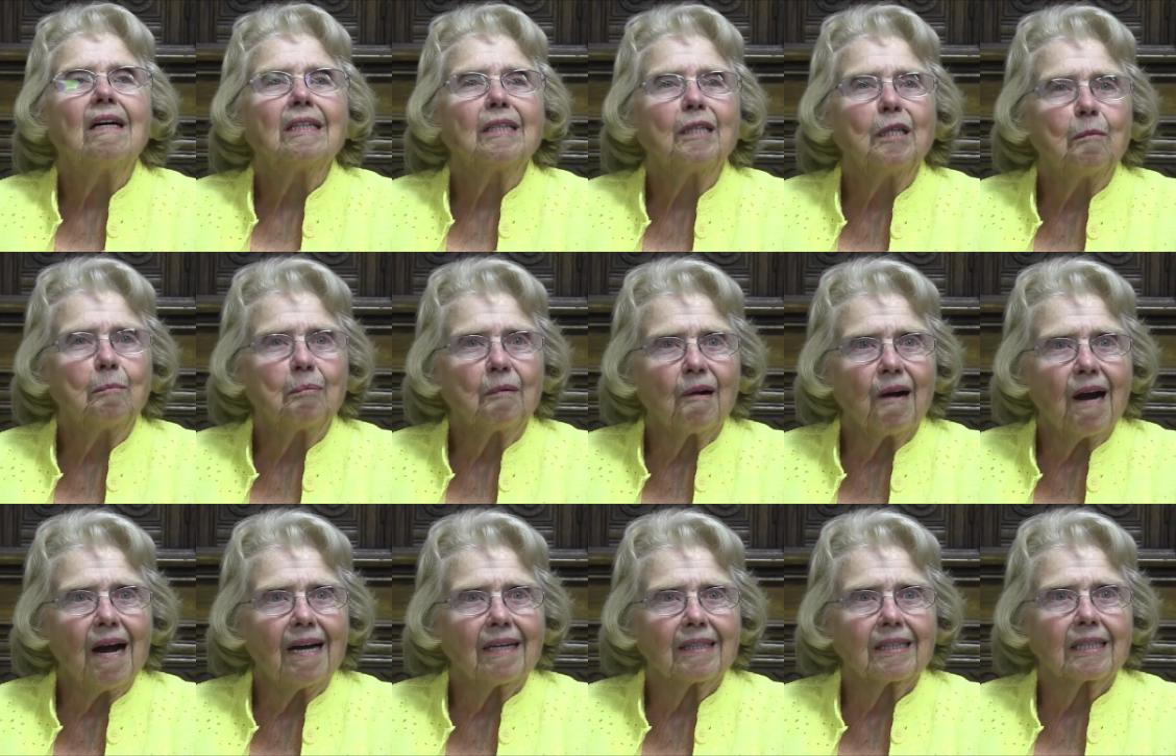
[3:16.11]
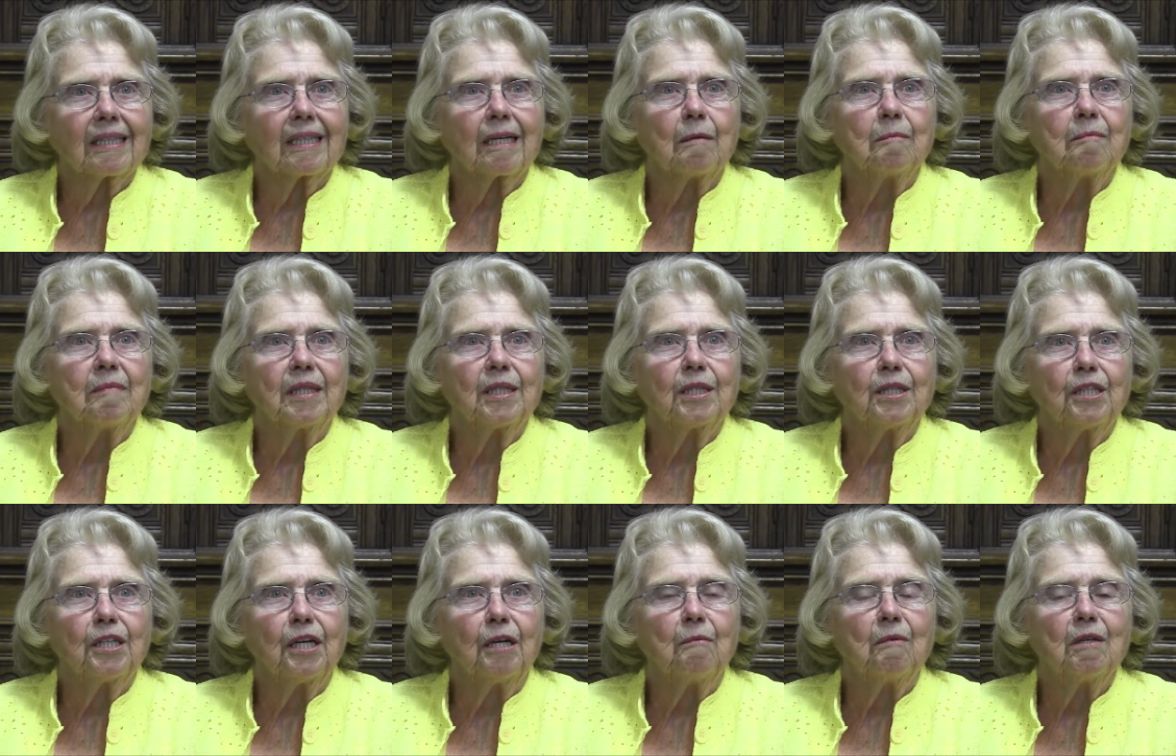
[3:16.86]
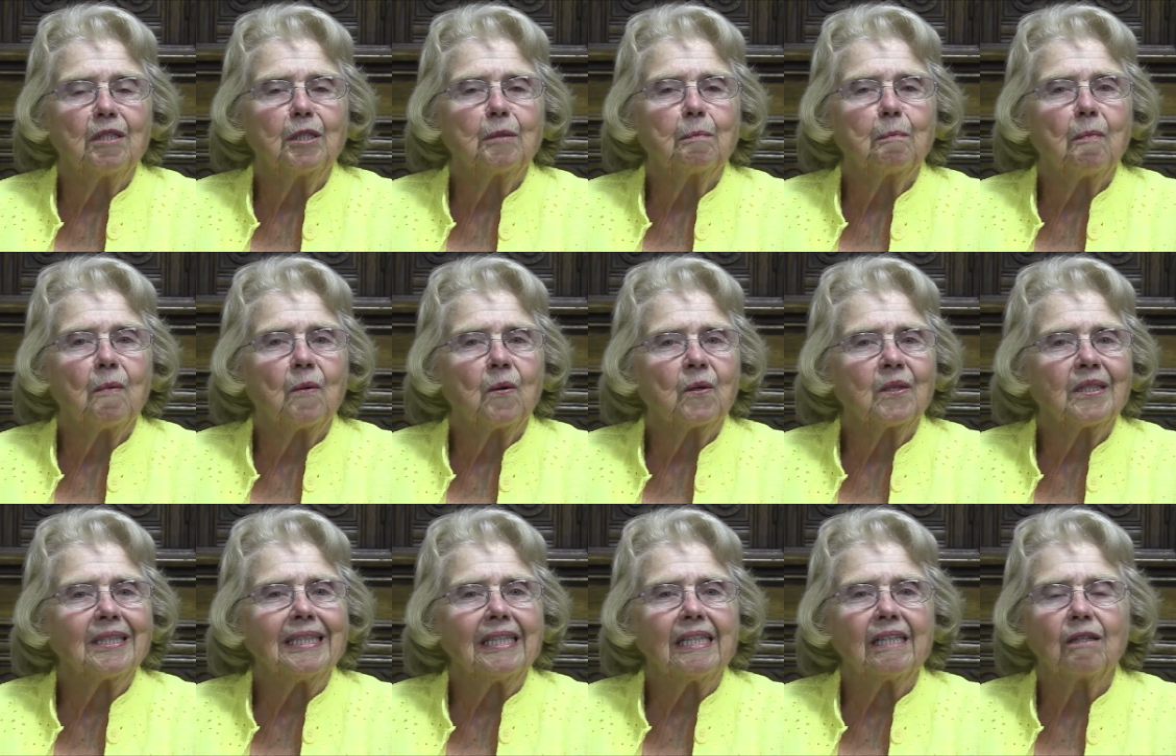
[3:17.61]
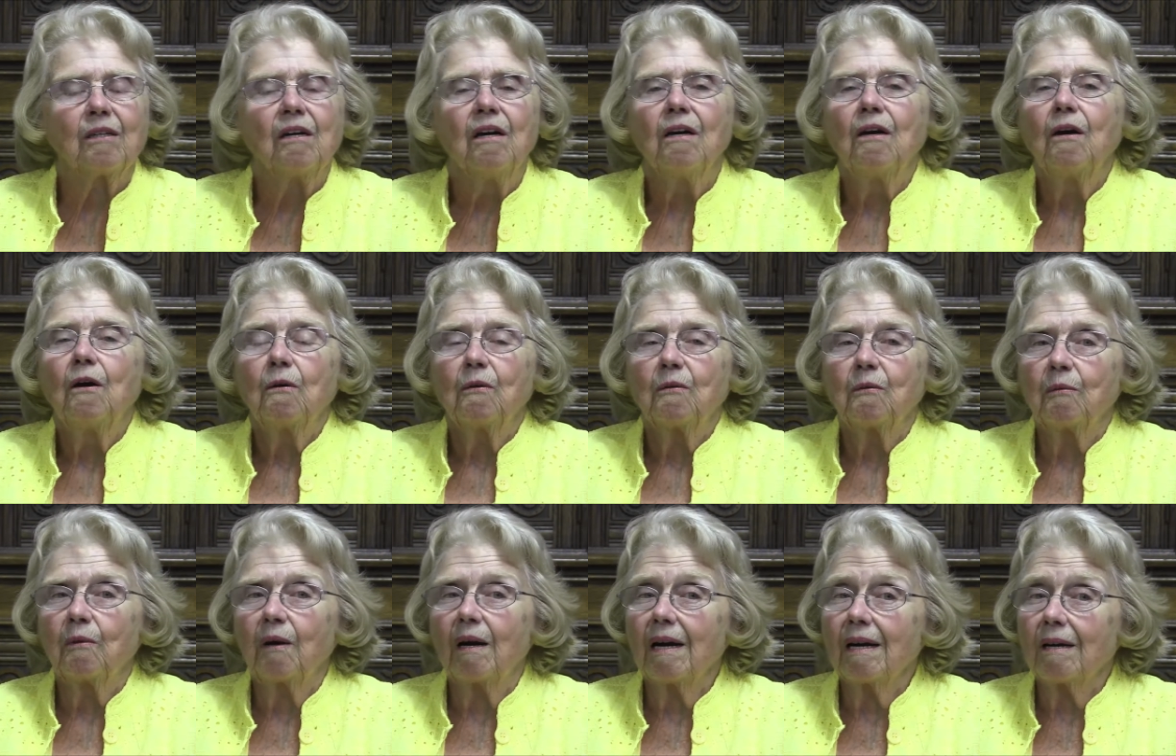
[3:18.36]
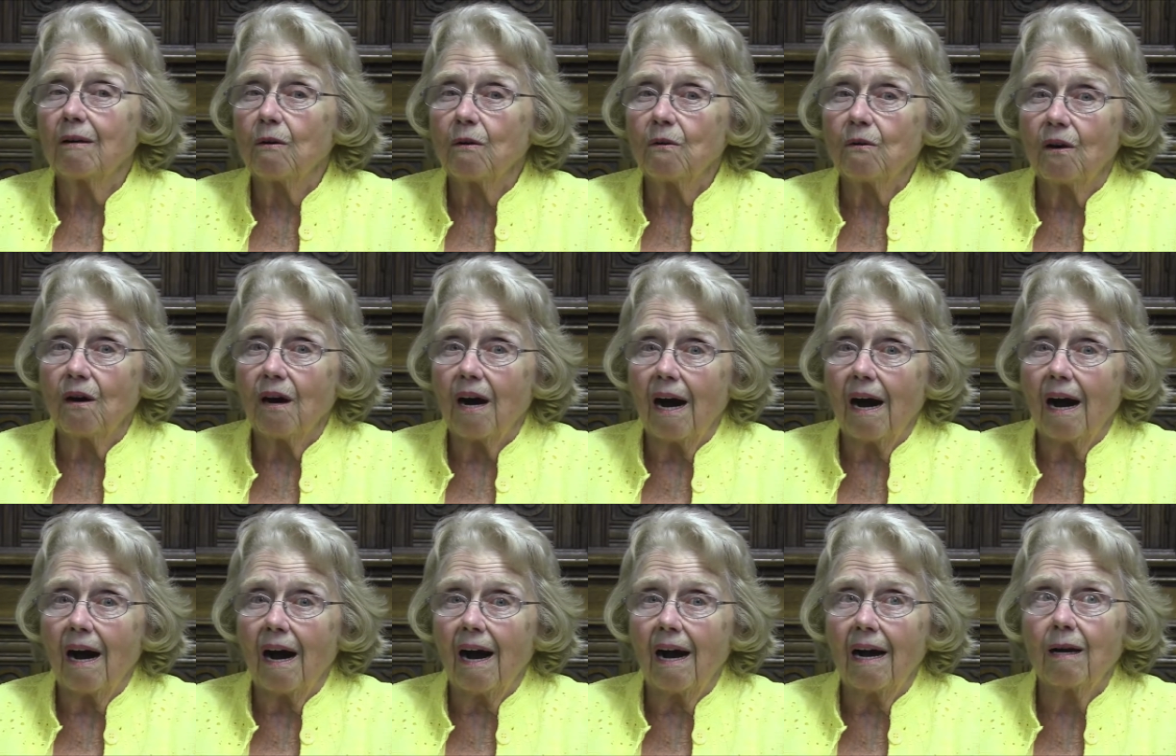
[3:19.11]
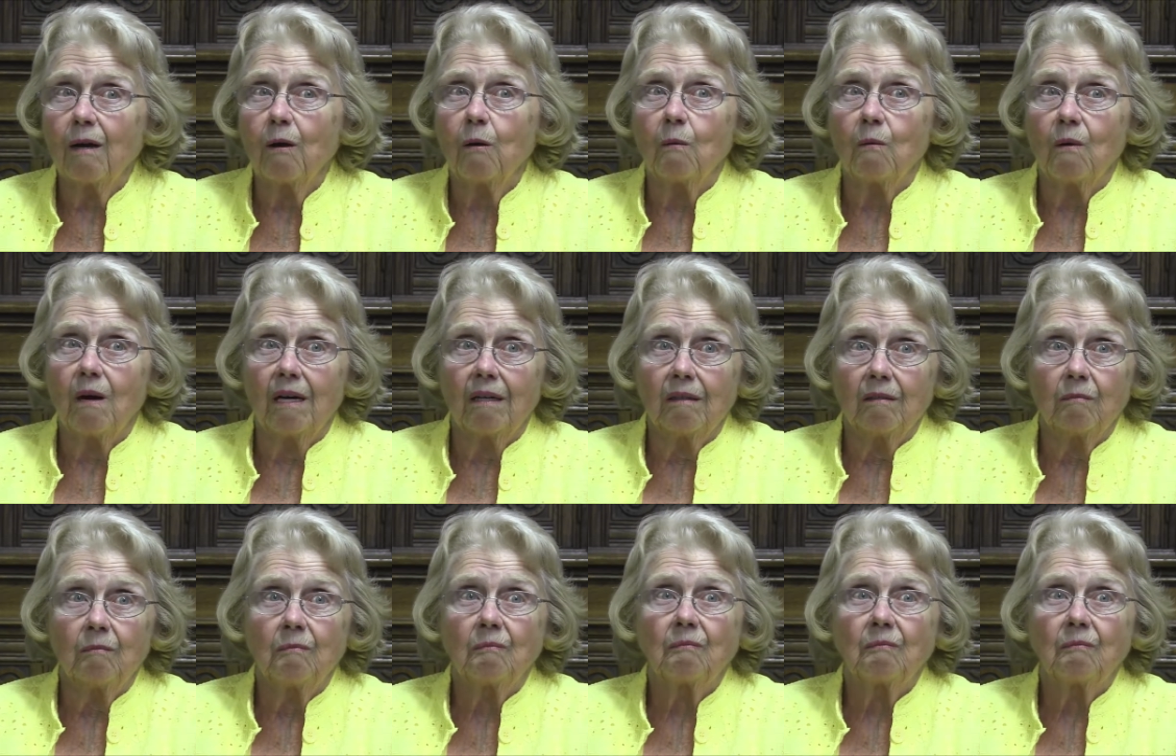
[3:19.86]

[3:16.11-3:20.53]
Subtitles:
Nebraska, but she was born in Red Oak, Iowa.